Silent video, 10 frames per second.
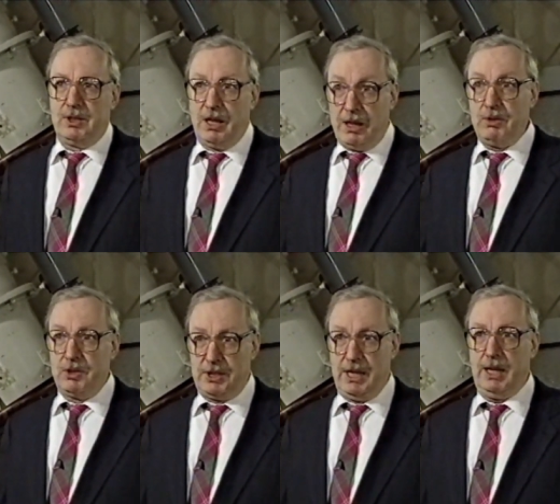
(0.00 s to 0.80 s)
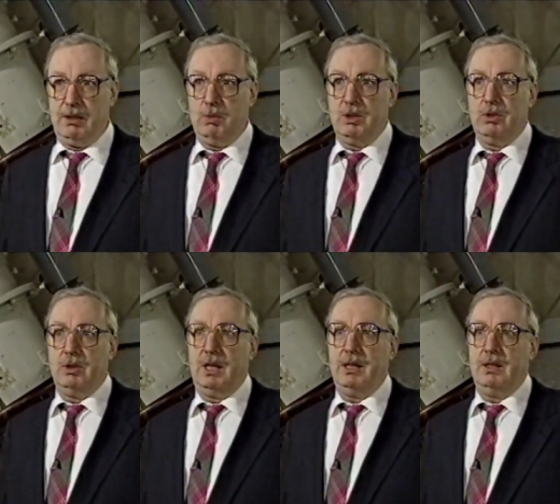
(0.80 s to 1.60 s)
They understand what good
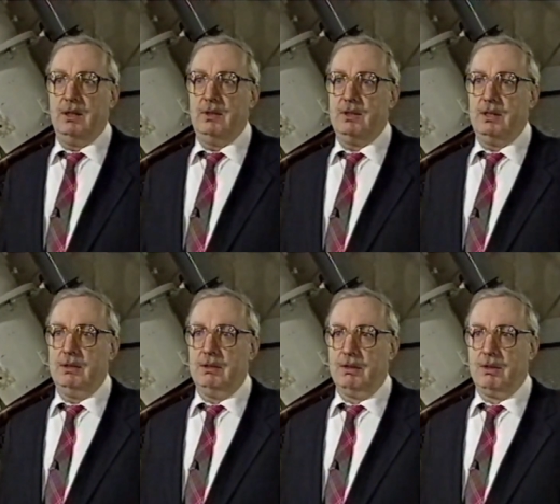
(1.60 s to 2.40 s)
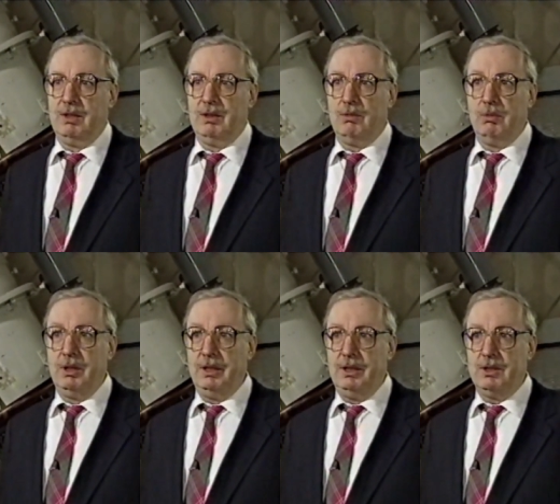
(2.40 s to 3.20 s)
lighting is. And the thing that
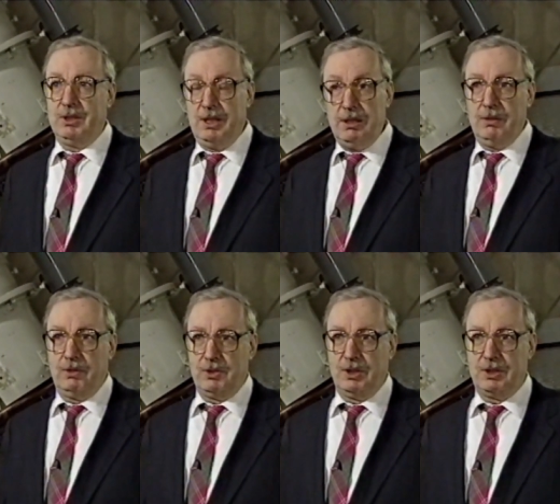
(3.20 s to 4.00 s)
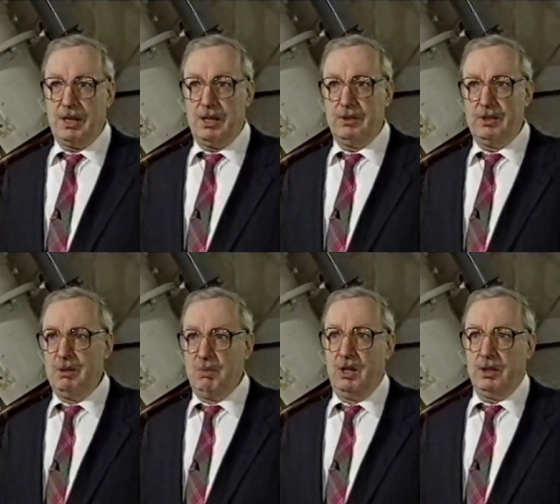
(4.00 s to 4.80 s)
really is needed for success in
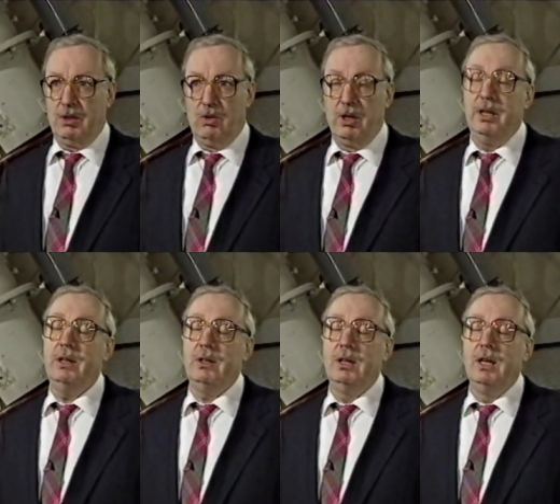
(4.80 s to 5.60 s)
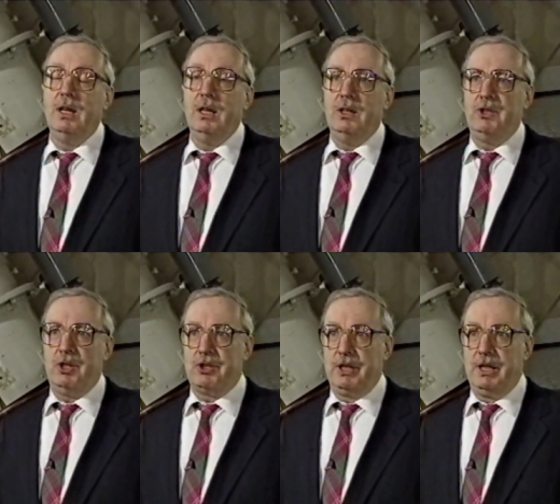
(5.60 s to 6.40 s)
America or here is
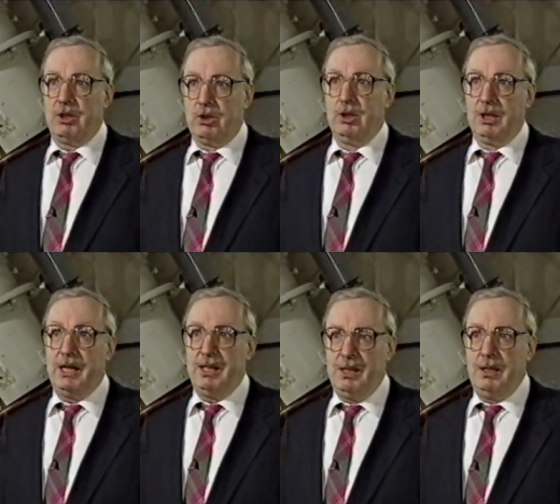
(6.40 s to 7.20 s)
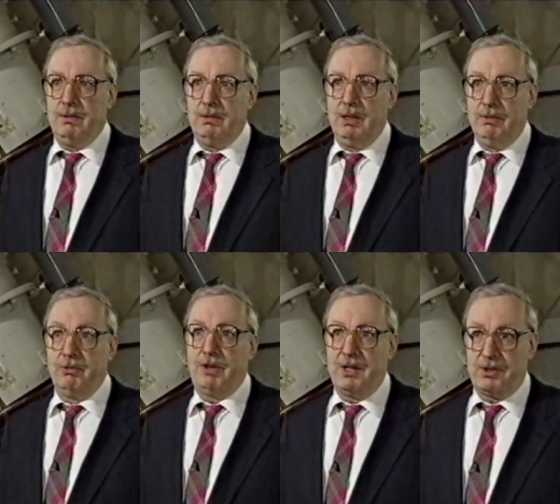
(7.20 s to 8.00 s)
just to get the good lighting in even
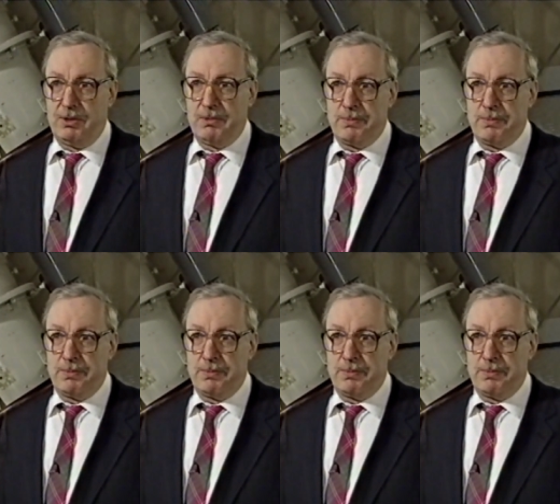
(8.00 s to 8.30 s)
faster.